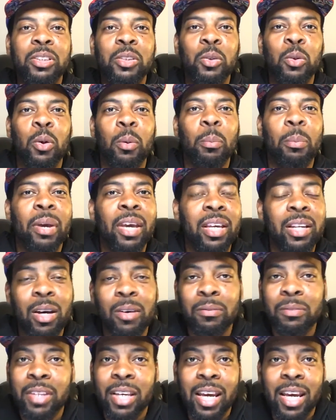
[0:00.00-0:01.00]
paying
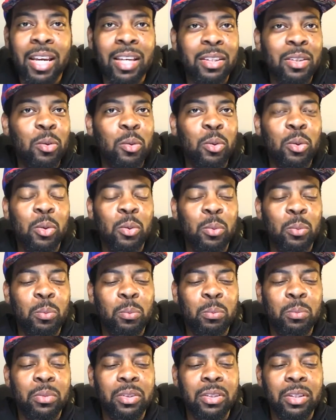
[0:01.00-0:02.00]
off debt. You
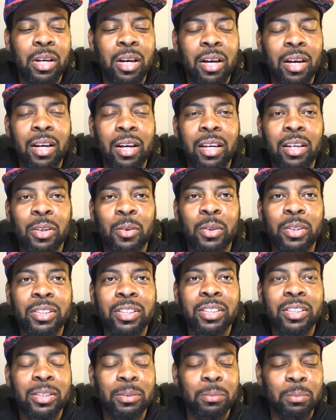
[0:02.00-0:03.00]

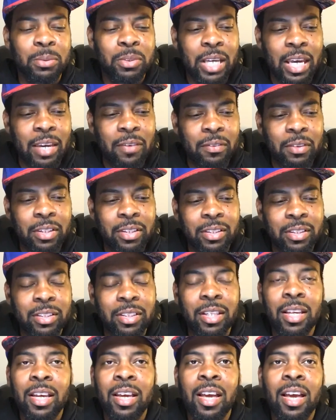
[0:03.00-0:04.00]
increasing some savings.
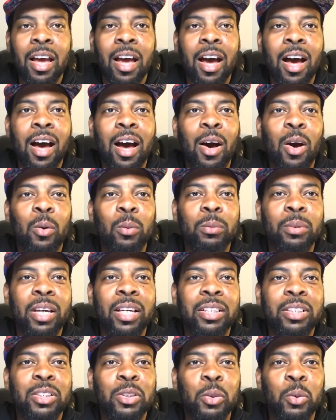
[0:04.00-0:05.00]
I hope
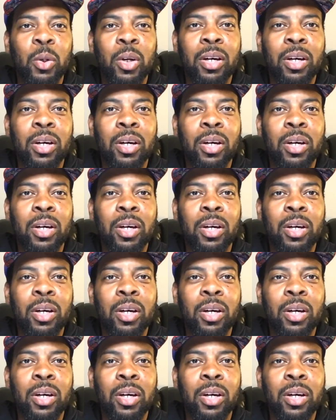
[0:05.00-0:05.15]
that you